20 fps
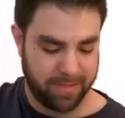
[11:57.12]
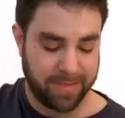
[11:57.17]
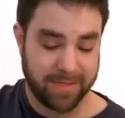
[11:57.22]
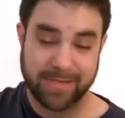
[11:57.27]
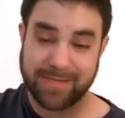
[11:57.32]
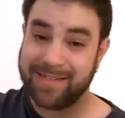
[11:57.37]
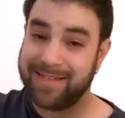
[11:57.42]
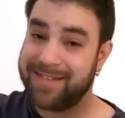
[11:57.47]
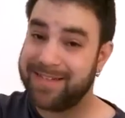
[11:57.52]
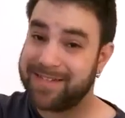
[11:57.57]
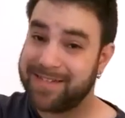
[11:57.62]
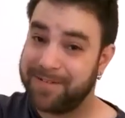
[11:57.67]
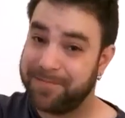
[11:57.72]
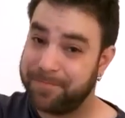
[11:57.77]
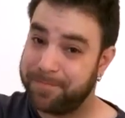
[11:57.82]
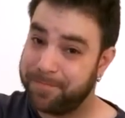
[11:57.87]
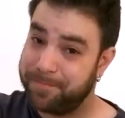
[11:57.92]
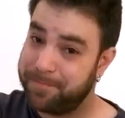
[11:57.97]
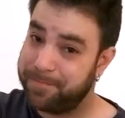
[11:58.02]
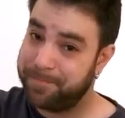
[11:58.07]
this is
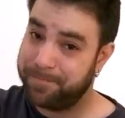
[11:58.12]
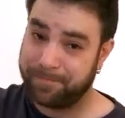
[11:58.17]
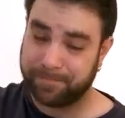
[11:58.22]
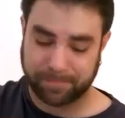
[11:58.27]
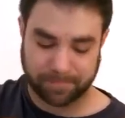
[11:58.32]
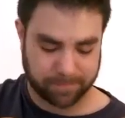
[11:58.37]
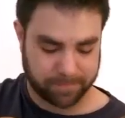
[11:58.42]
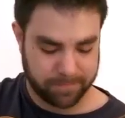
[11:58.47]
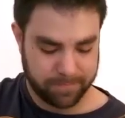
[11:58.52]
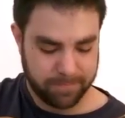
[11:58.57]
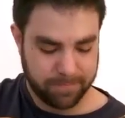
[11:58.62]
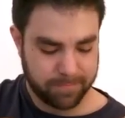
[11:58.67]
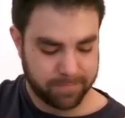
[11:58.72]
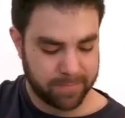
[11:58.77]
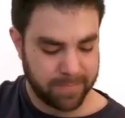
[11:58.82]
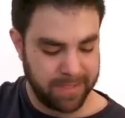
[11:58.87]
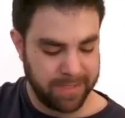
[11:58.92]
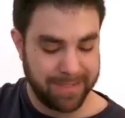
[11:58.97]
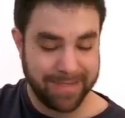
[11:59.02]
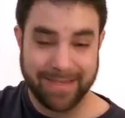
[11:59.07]

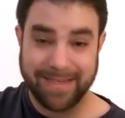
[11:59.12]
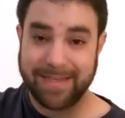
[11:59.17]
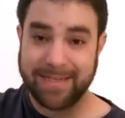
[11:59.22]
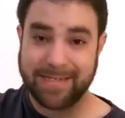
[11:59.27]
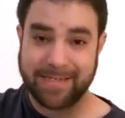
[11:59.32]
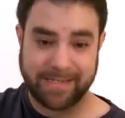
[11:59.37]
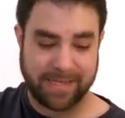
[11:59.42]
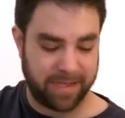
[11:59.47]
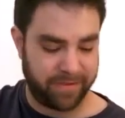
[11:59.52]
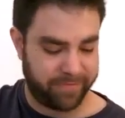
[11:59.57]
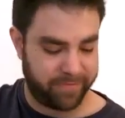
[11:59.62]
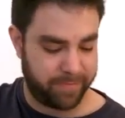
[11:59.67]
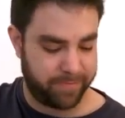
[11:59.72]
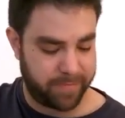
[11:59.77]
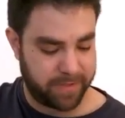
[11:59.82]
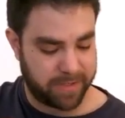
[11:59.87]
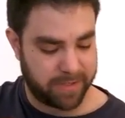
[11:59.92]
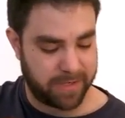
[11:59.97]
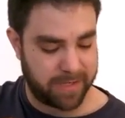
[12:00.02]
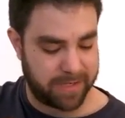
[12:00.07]

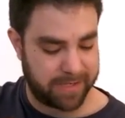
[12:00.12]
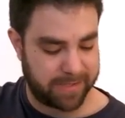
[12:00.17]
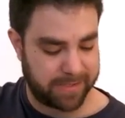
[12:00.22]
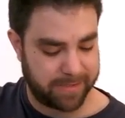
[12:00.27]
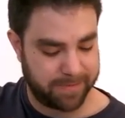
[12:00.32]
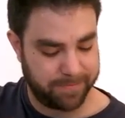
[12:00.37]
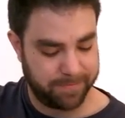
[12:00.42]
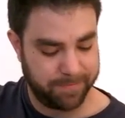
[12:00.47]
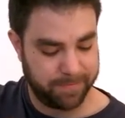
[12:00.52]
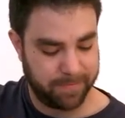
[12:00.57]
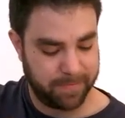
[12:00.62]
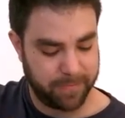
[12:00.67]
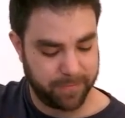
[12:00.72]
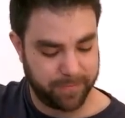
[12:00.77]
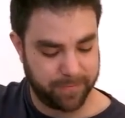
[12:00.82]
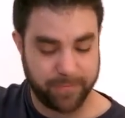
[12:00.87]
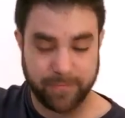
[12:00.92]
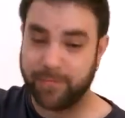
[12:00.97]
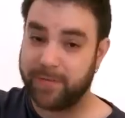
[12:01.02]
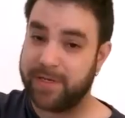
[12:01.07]
E7 because
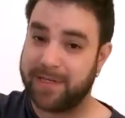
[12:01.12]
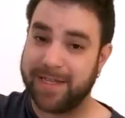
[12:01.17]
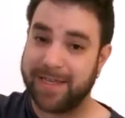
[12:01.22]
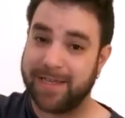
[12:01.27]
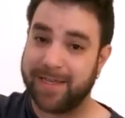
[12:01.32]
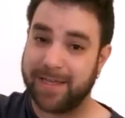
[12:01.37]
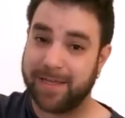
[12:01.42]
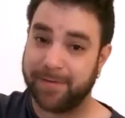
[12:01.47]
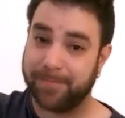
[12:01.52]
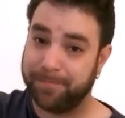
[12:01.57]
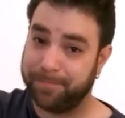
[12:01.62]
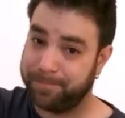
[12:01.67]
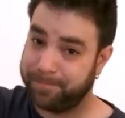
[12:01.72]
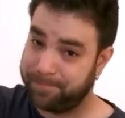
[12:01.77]
we're taking